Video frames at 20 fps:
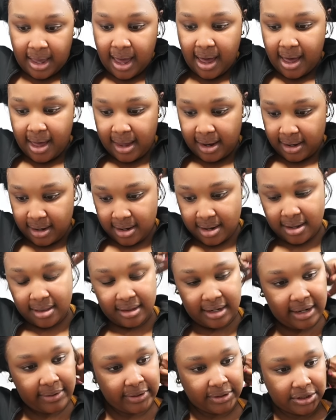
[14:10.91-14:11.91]
and
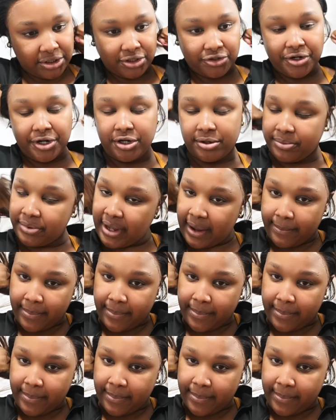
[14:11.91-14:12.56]
then I want to straighten up the